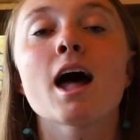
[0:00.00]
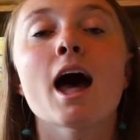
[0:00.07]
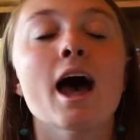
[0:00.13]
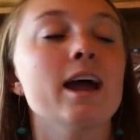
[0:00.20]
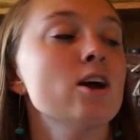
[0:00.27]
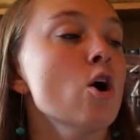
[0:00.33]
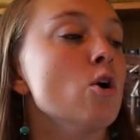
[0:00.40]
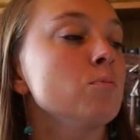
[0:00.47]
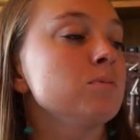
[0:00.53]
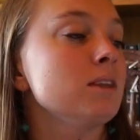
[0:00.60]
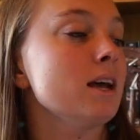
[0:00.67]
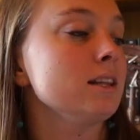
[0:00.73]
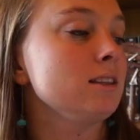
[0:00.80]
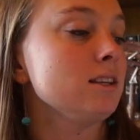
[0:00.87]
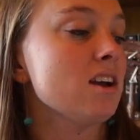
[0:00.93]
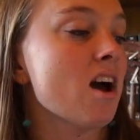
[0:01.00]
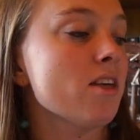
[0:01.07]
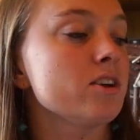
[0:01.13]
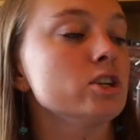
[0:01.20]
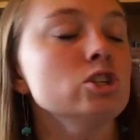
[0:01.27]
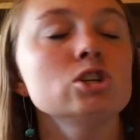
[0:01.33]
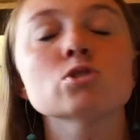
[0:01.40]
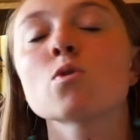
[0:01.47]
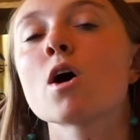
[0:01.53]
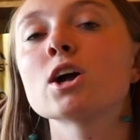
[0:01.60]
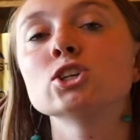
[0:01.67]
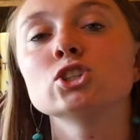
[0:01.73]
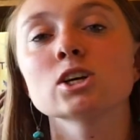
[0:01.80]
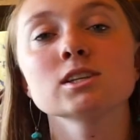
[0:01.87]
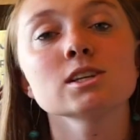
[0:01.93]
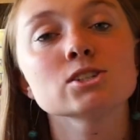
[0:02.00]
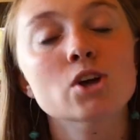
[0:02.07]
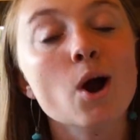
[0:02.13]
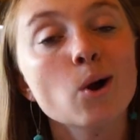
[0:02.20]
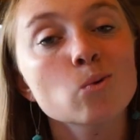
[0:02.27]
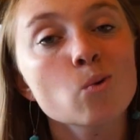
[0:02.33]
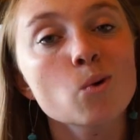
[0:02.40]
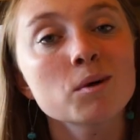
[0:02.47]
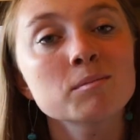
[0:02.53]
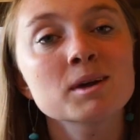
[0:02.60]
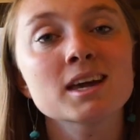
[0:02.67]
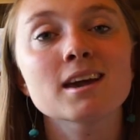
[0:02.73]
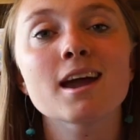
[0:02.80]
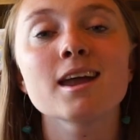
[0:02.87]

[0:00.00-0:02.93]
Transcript: I hope that the other two are just as heartwarming